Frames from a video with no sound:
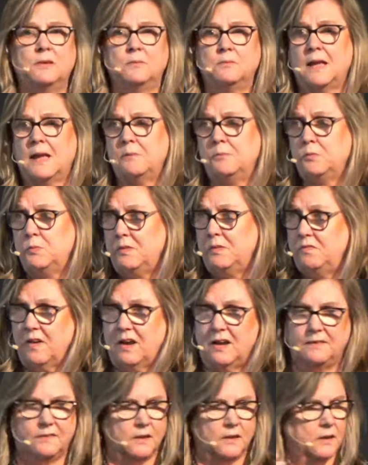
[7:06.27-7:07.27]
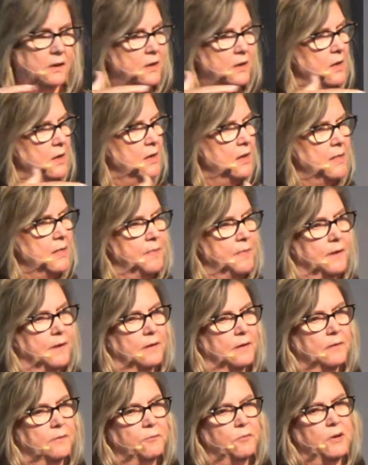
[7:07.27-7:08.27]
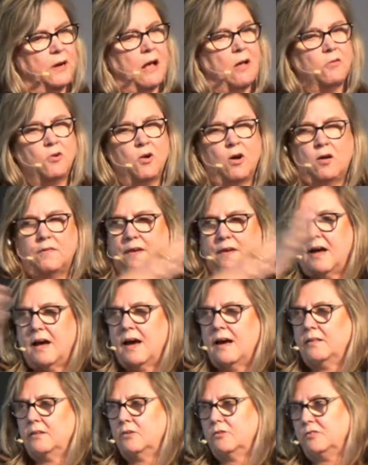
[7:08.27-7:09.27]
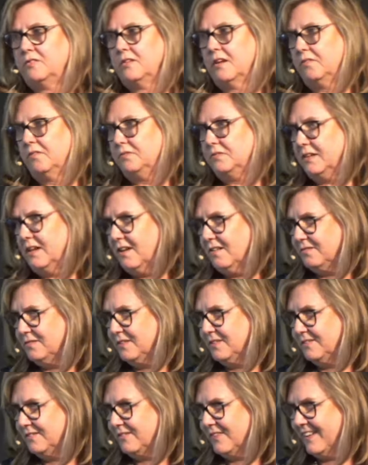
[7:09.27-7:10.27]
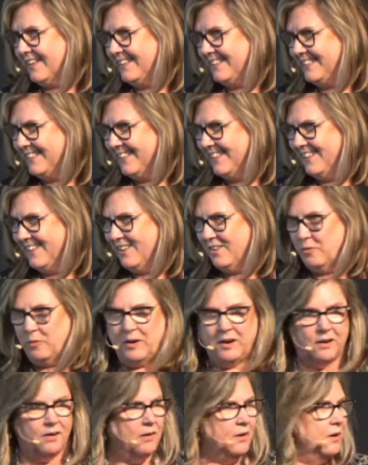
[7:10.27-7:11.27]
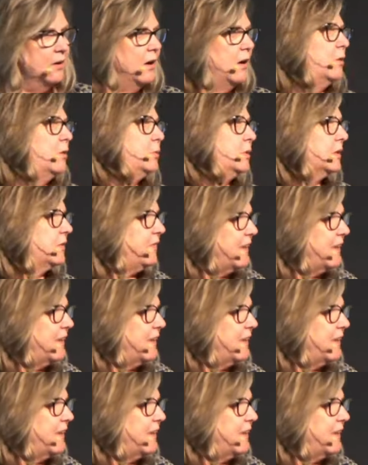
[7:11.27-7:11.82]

sometimes we find the what I'll call the hollow self-love, right? Where, oh, well,